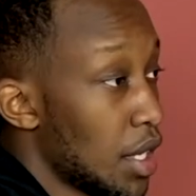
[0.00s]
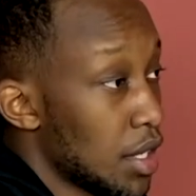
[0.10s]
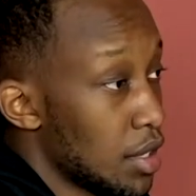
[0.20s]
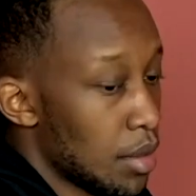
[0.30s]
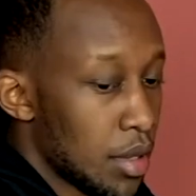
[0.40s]

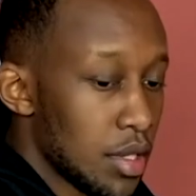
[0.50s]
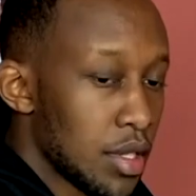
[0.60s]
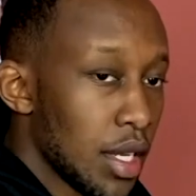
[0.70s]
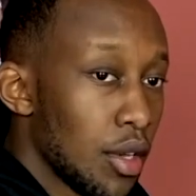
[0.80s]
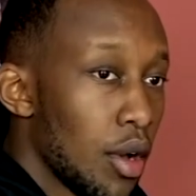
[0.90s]
sympathetic to them,
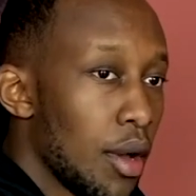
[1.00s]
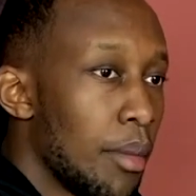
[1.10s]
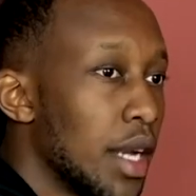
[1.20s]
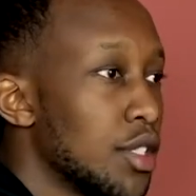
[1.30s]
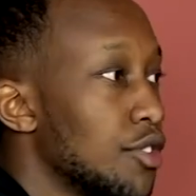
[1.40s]
because it's like, yo,
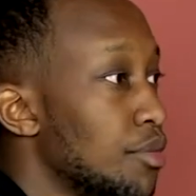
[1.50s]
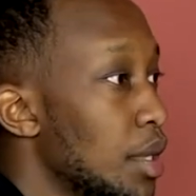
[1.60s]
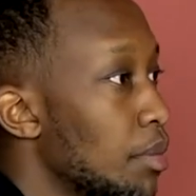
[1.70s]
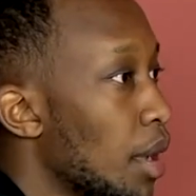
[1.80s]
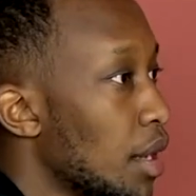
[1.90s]
imagine
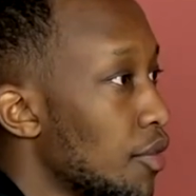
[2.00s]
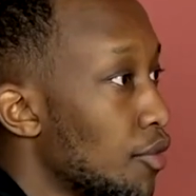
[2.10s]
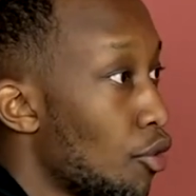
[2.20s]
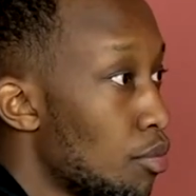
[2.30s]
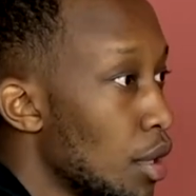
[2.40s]
if me and my
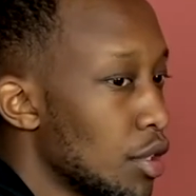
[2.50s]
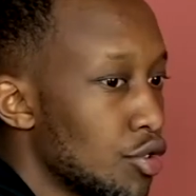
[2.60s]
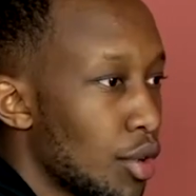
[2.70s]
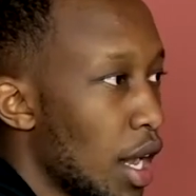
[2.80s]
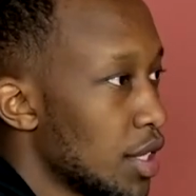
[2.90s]
4
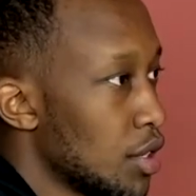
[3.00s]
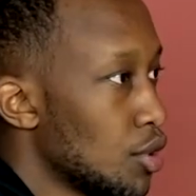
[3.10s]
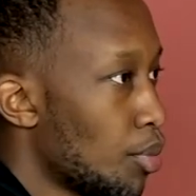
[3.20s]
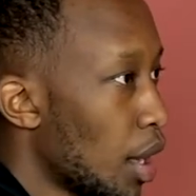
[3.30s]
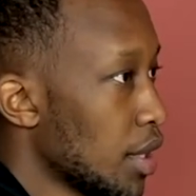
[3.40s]
brothers were at
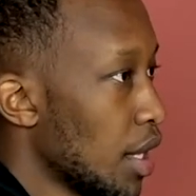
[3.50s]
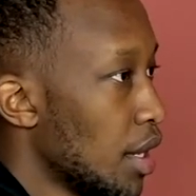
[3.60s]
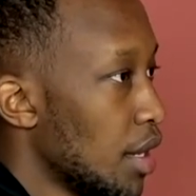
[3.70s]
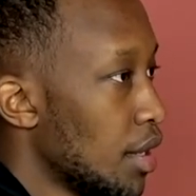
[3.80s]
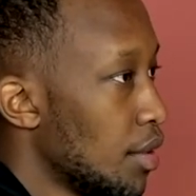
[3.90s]
Central Park
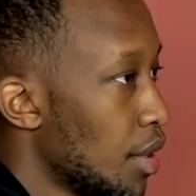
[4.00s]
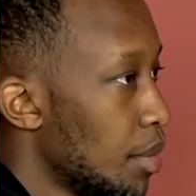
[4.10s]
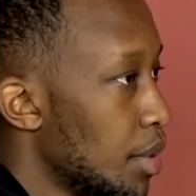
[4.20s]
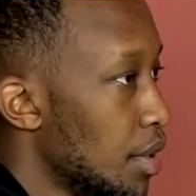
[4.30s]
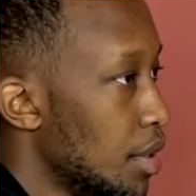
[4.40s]
that night. You know
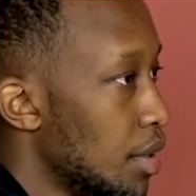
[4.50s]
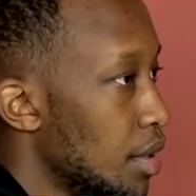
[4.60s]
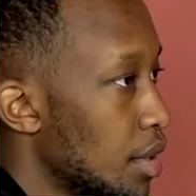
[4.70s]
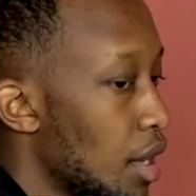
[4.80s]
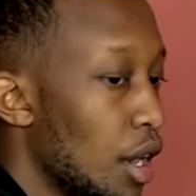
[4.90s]
what I
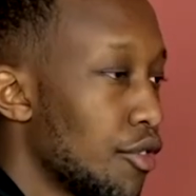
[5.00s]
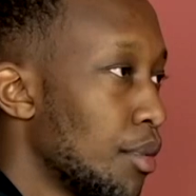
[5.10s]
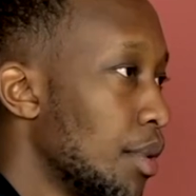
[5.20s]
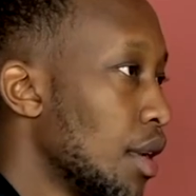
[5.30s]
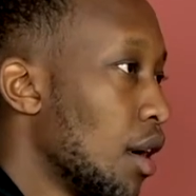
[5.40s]
mean?
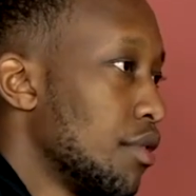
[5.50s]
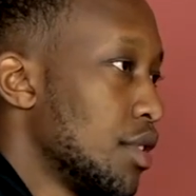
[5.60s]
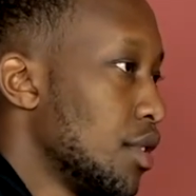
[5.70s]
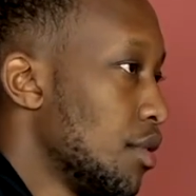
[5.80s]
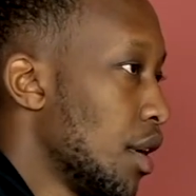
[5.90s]
God forbid,
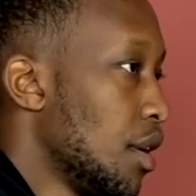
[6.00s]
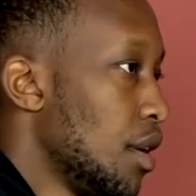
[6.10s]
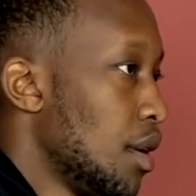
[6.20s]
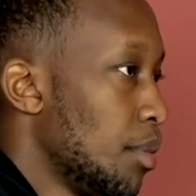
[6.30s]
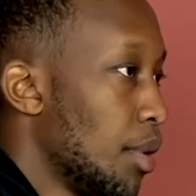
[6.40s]
obviously,
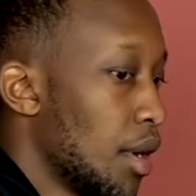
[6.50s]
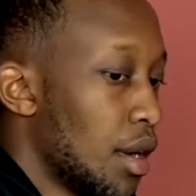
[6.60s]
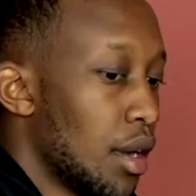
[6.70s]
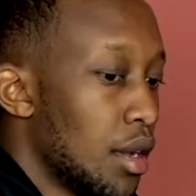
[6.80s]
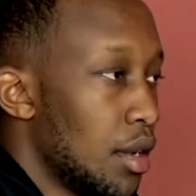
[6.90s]
right?
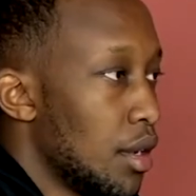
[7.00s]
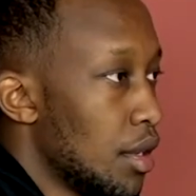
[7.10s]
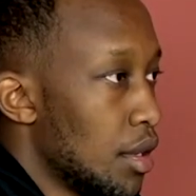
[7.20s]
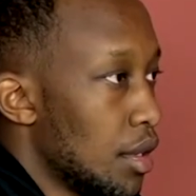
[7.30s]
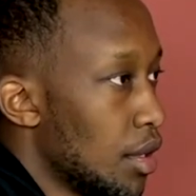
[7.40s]
But
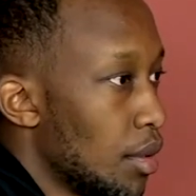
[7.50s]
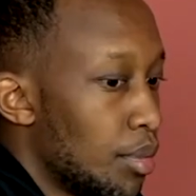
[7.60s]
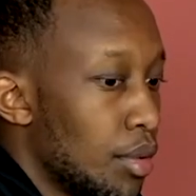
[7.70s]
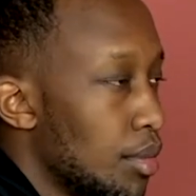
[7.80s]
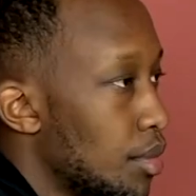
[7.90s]
you
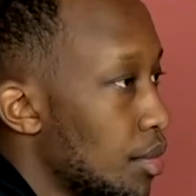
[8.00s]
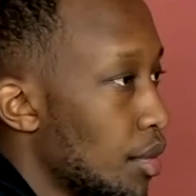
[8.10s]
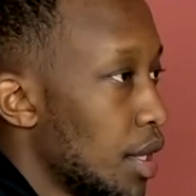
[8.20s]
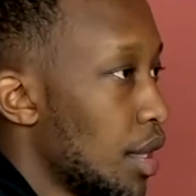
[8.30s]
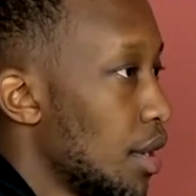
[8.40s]
know, boom,
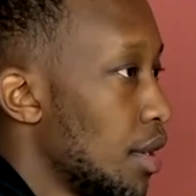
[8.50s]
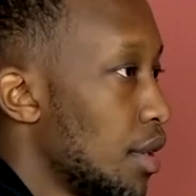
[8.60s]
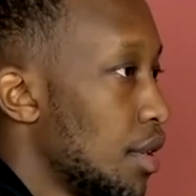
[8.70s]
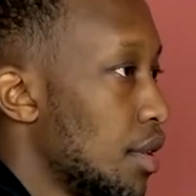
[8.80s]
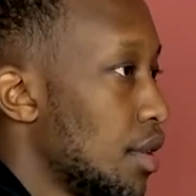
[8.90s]
right
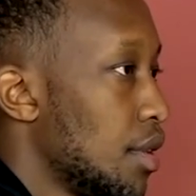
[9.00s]
there.